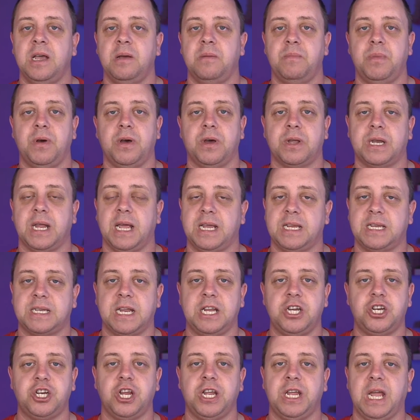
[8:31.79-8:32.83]
but
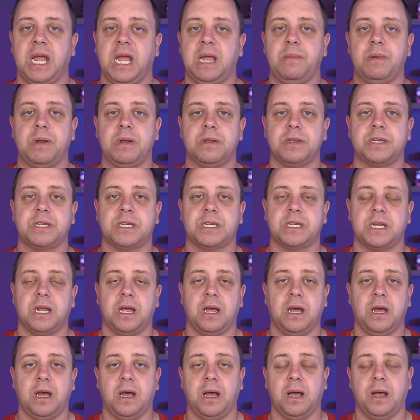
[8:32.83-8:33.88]
extension cables,
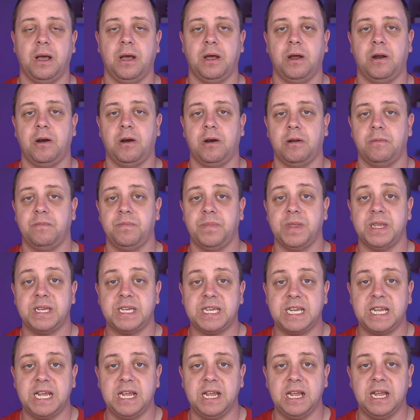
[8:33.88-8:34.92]

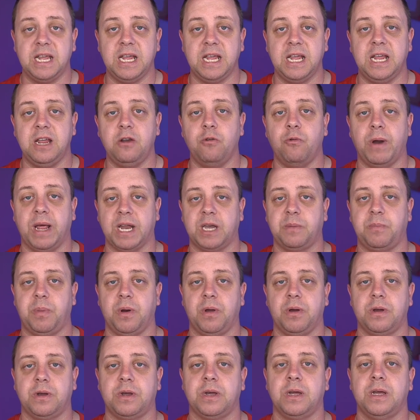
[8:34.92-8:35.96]
CEE red
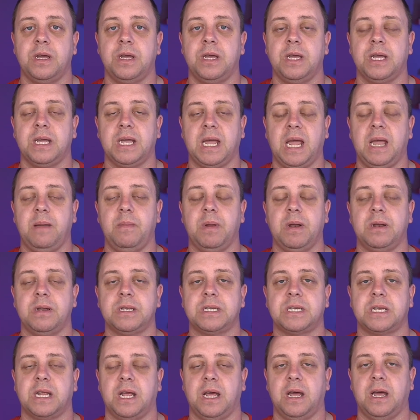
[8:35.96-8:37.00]
plug
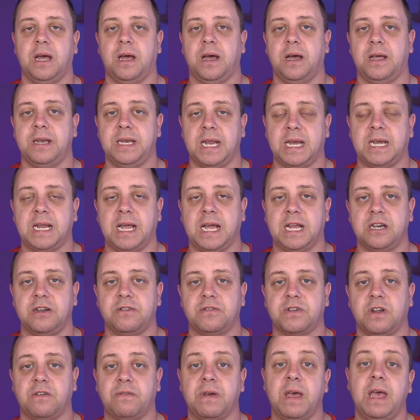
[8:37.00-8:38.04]
cables, that kind of
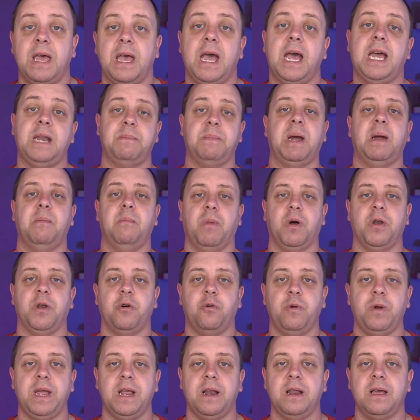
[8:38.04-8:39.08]
stuff. And my
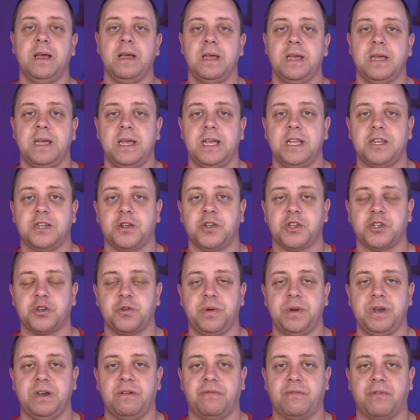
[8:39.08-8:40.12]
mono wheel is
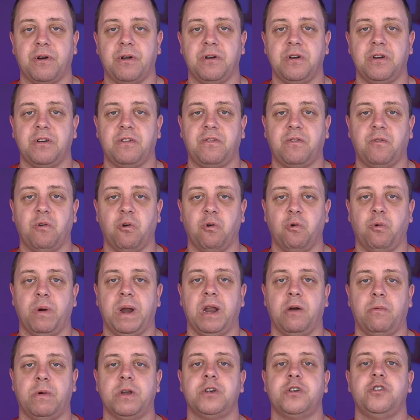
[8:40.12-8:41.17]
also in the Frunk for
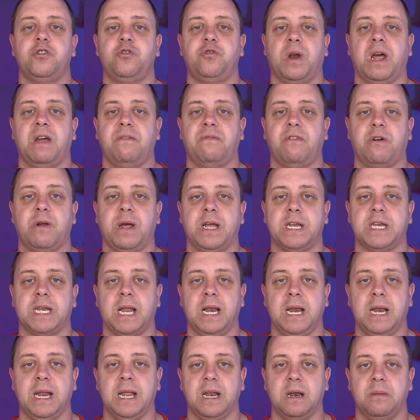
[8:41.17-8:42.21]
when I want to drive around
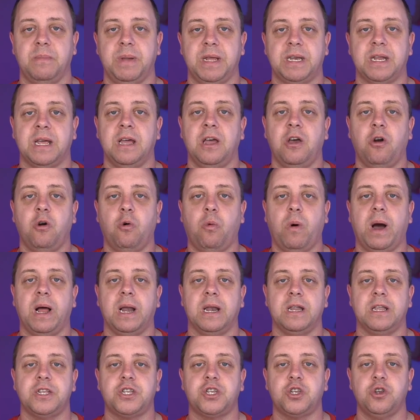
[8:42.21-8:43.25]
a little bit
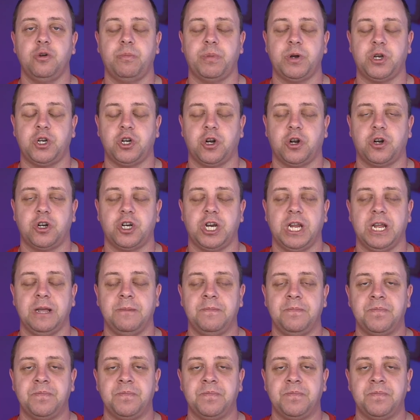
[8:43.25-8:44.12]
while supercharging.